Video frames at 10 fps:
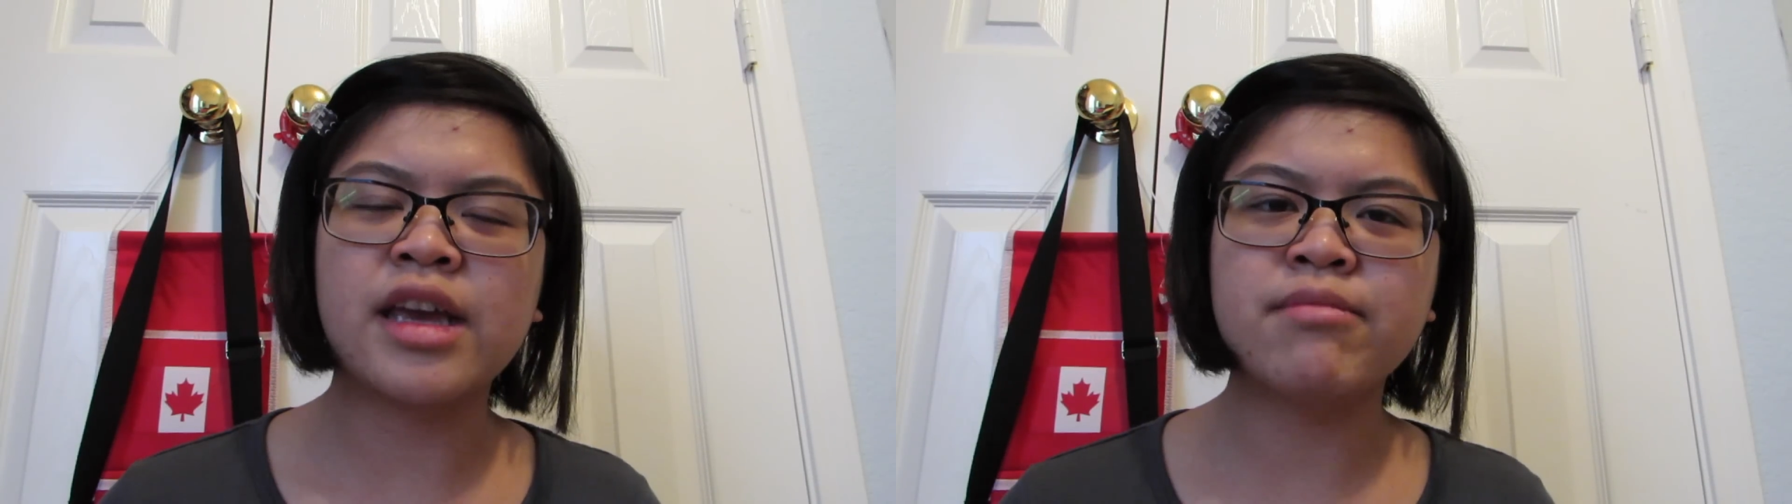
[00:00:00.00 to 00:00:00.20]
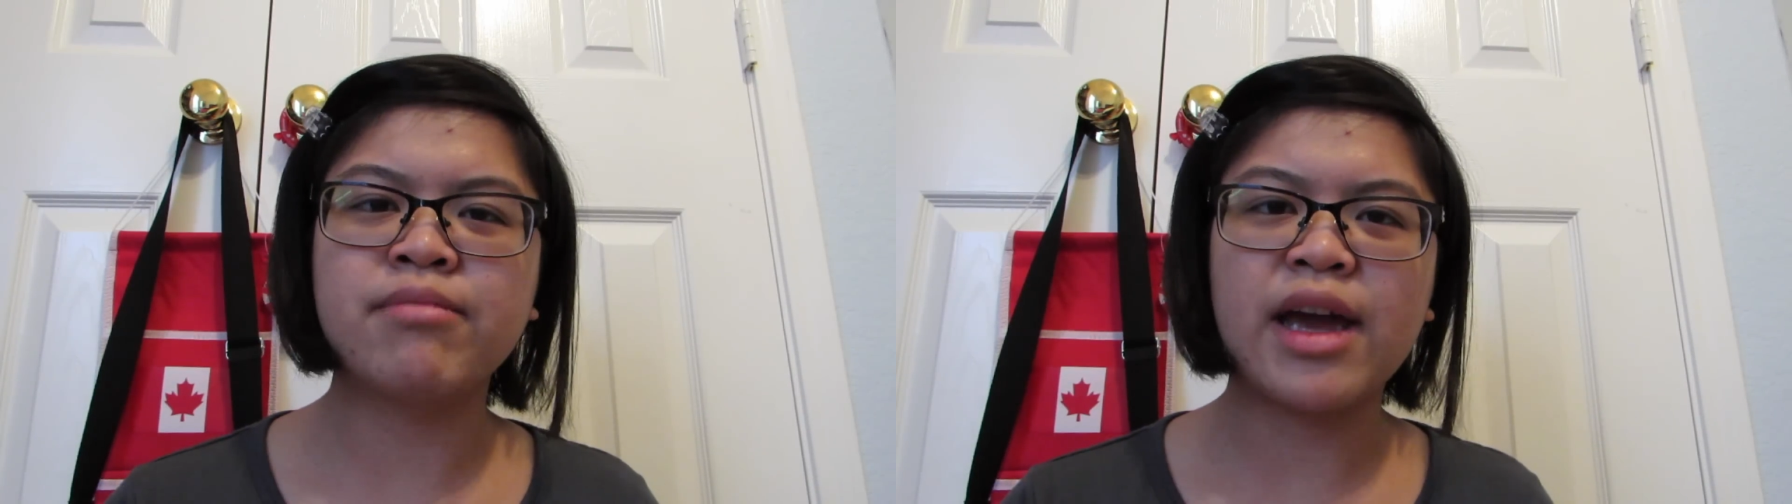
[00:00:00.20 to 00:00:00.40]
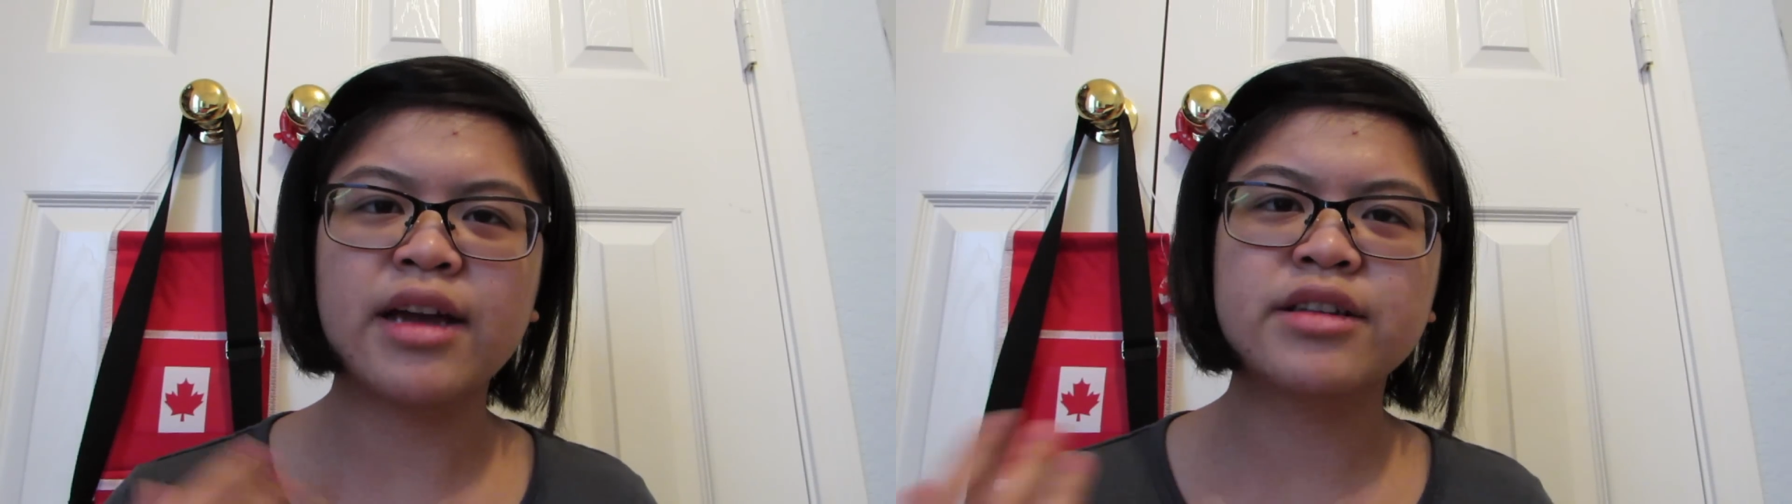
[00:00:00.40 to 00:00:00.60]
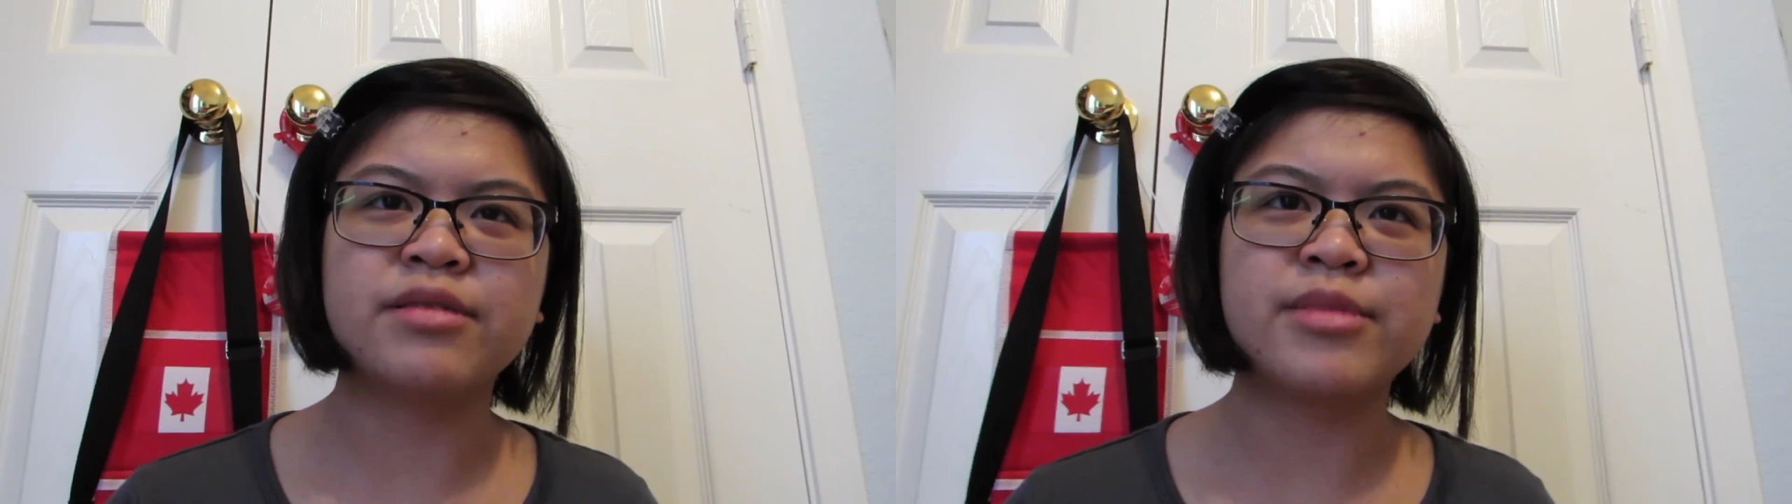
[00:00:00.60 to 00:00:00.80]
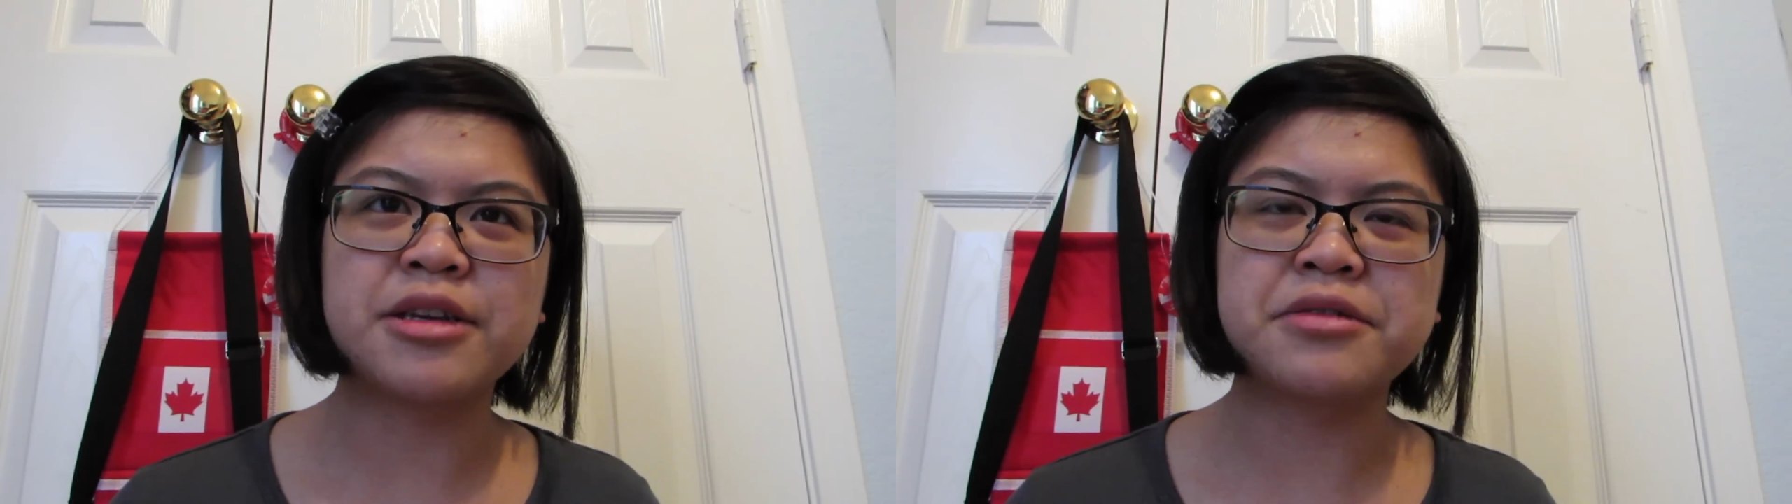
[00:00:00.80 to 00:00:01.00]
came back
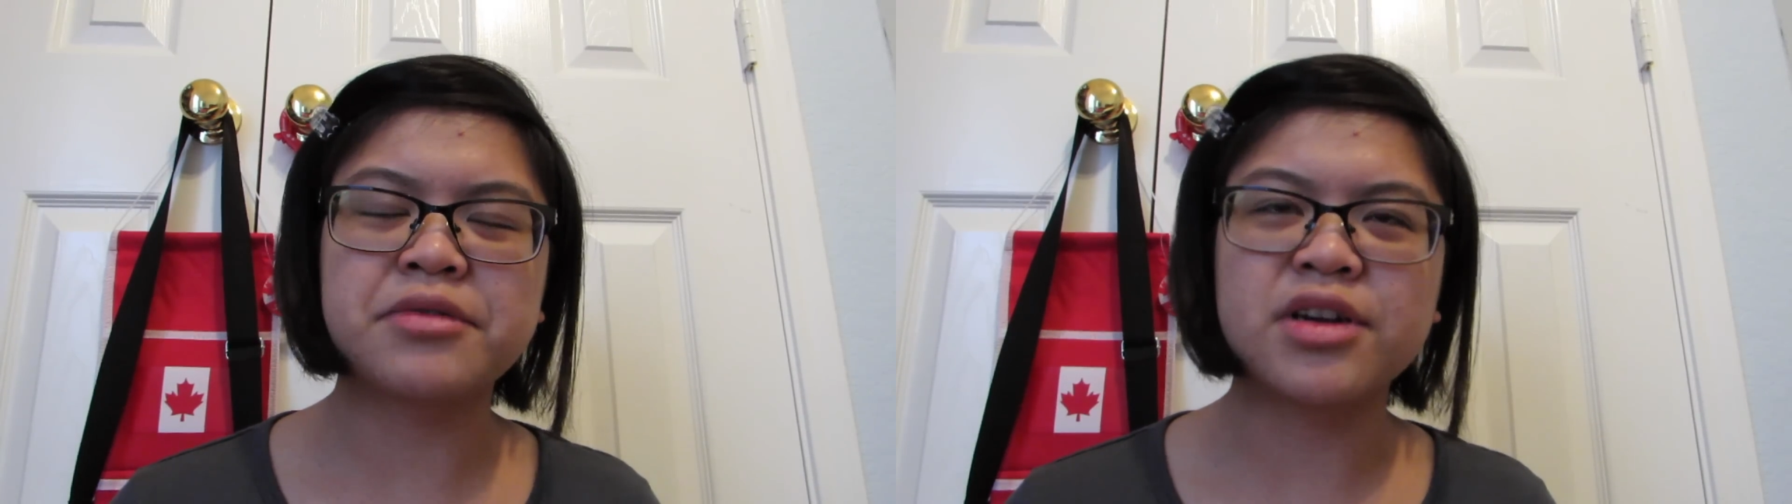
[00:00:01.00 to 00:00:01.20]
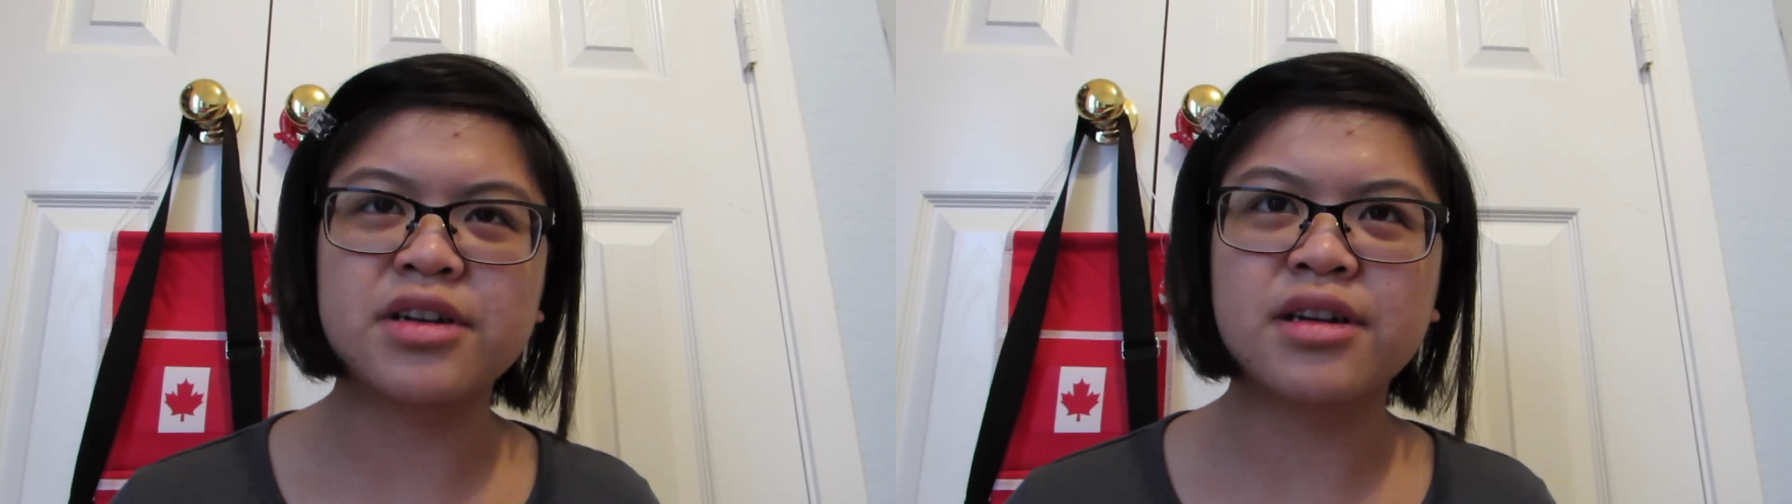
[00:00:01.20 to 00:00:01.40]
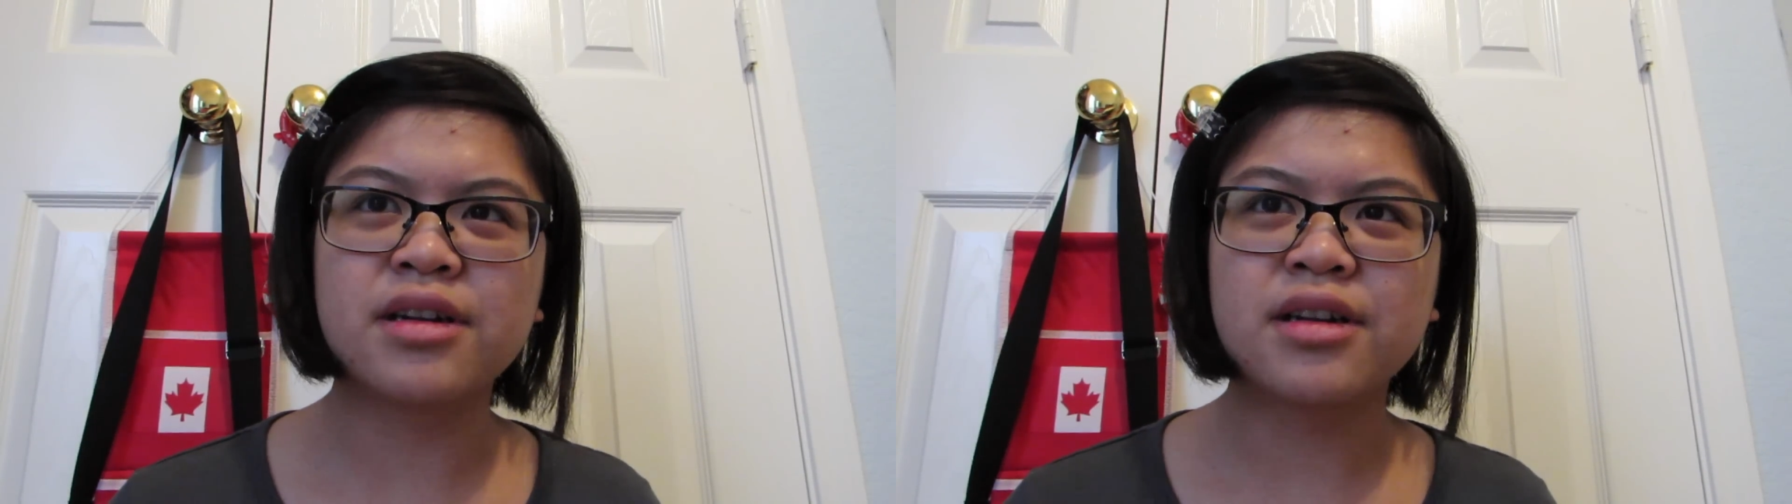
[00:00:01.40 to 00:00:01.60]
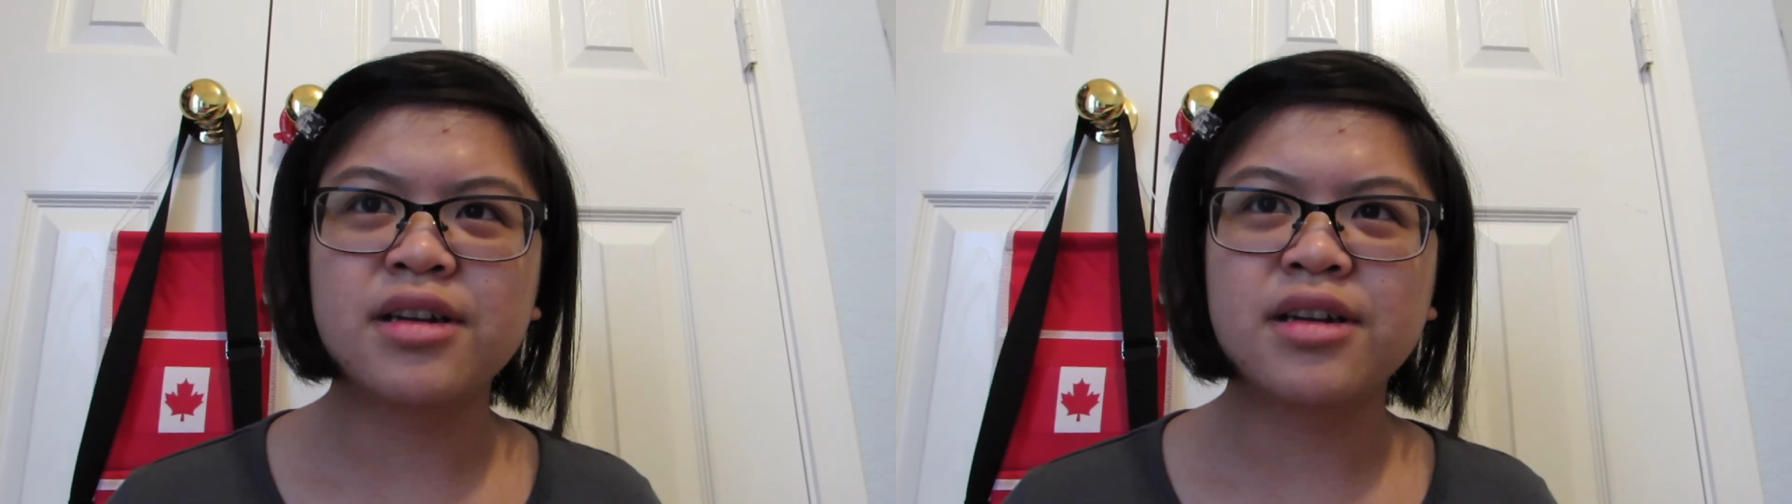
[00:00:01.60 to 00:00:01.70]
to me when